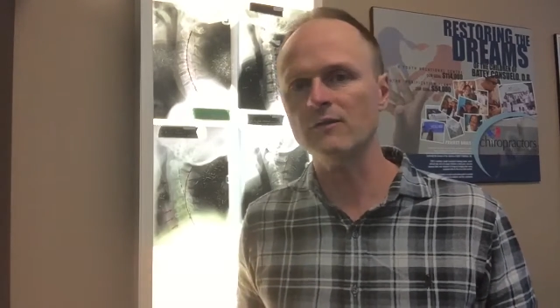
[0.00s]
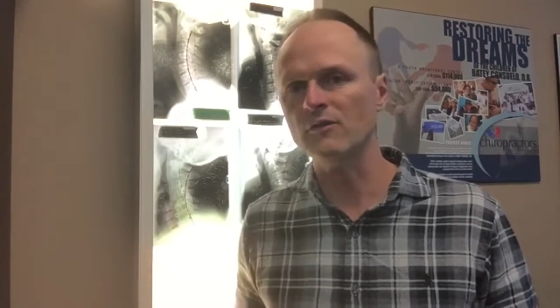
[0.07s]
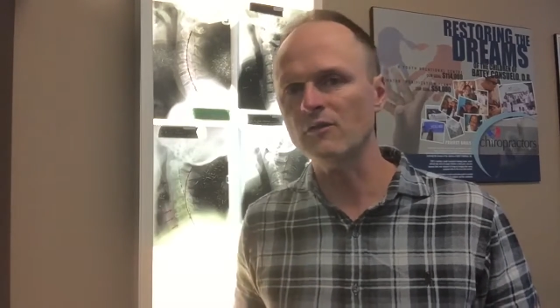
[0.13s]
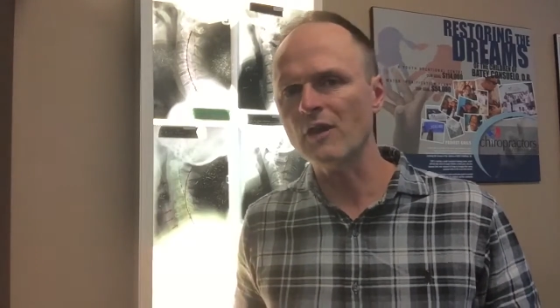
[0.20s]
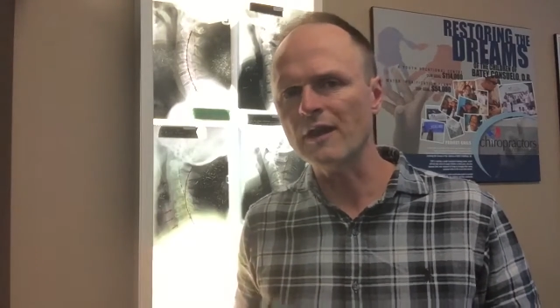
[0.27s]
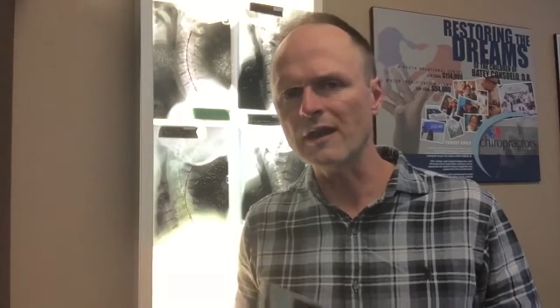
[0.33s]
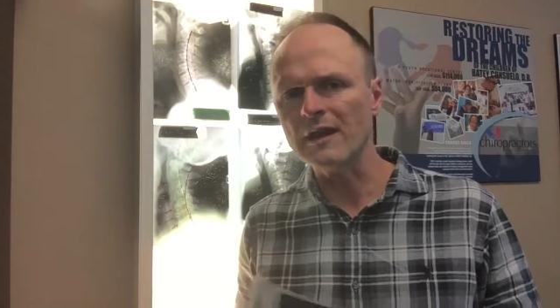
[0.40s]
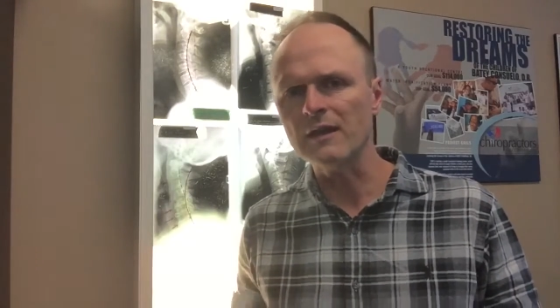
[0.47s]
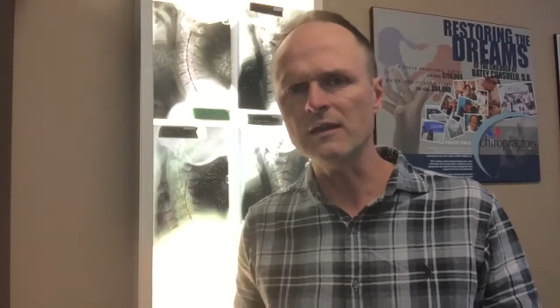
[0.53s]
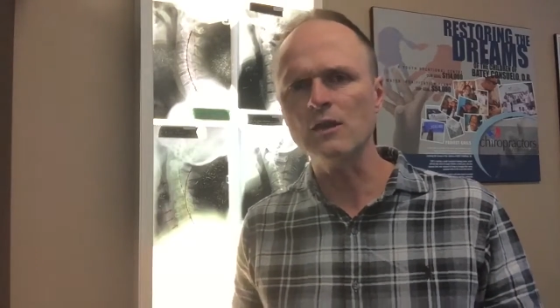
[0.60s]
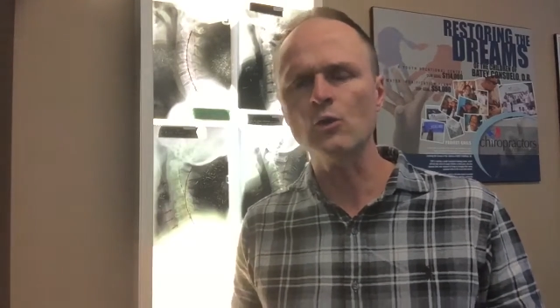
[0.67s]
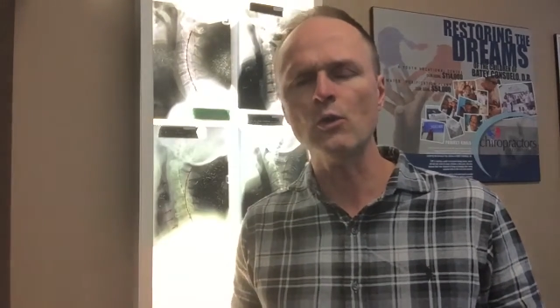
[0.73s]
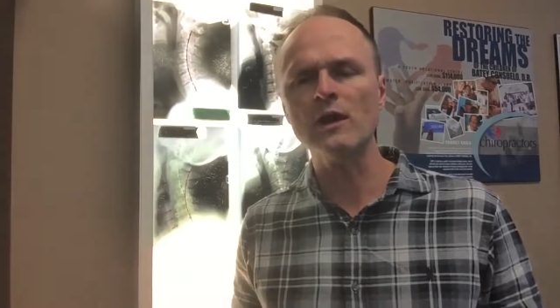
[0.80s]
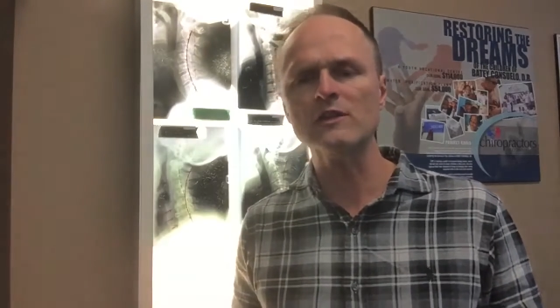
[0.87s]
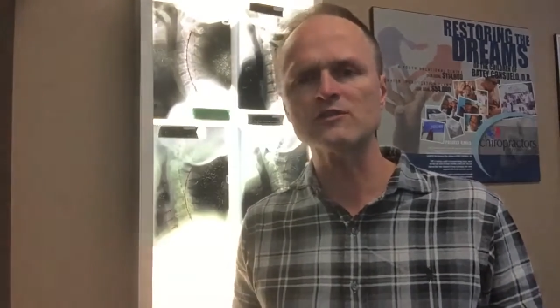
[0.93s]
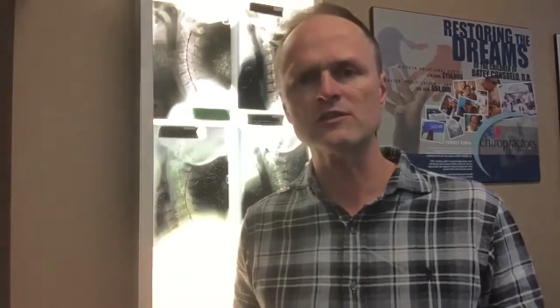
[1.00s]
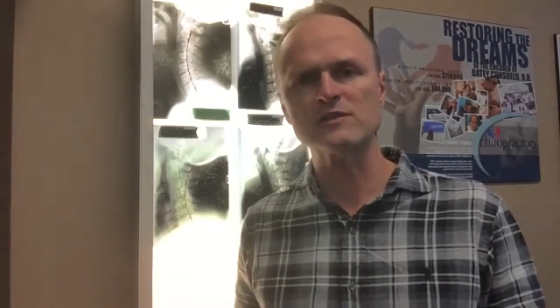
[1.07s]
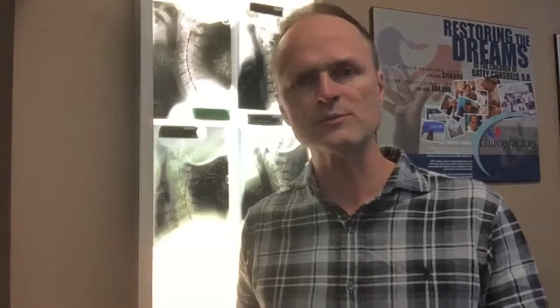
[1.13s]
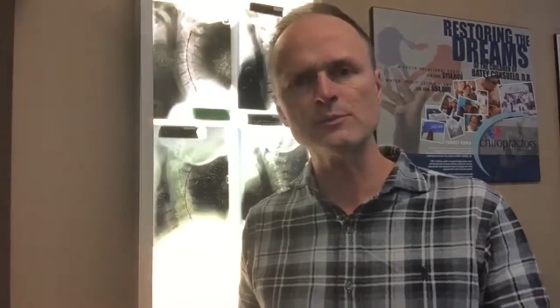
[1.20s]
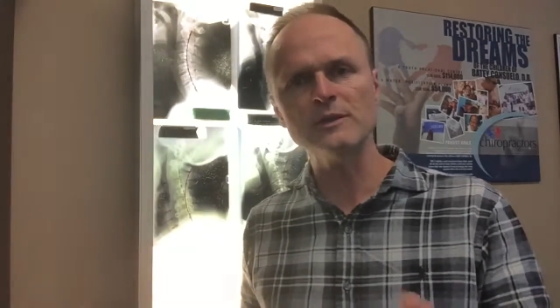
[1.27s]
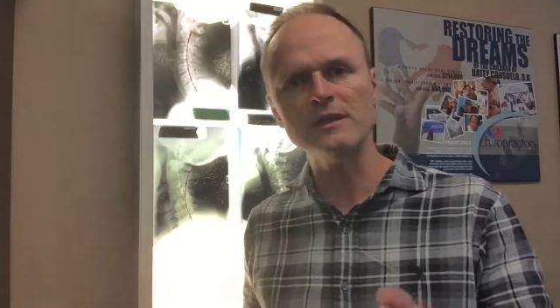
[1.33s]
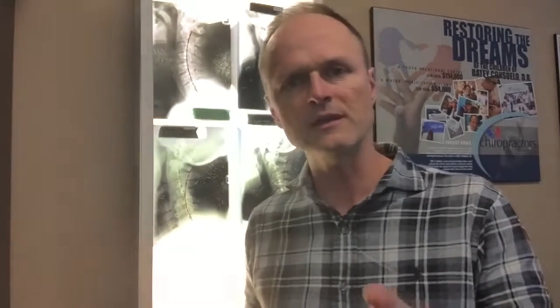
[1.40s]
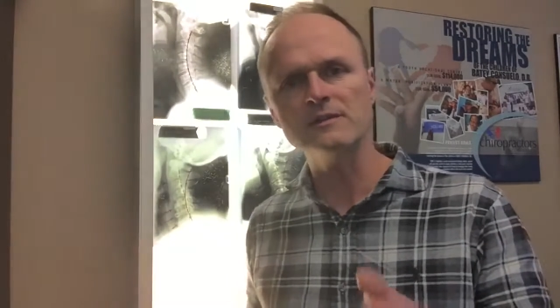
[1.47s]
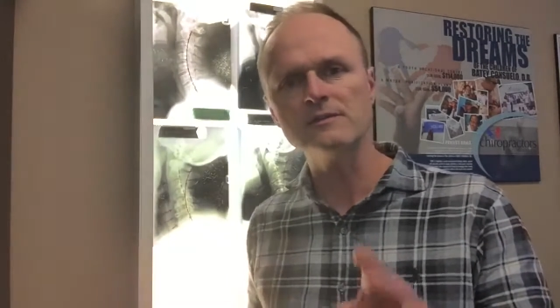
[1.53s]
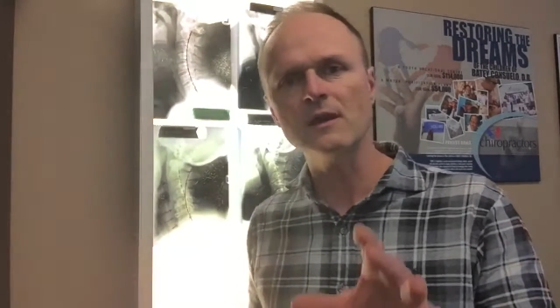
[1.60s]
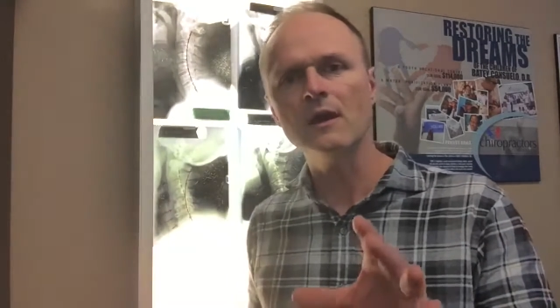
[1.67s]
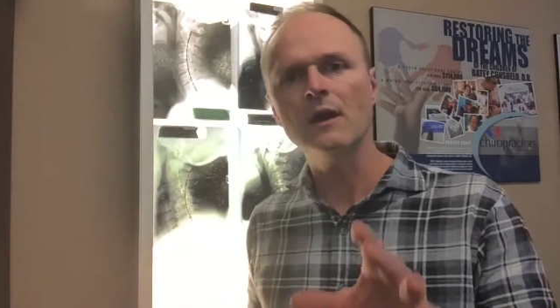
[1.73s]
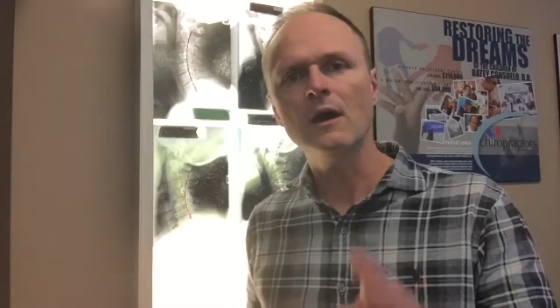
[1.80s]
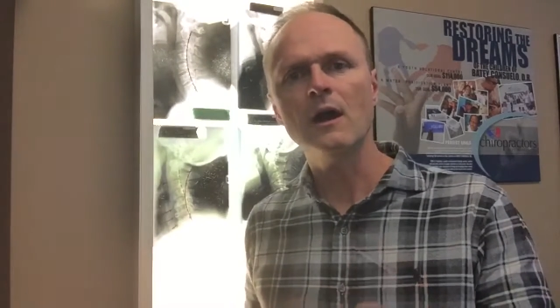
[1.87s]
If you've got any questions, please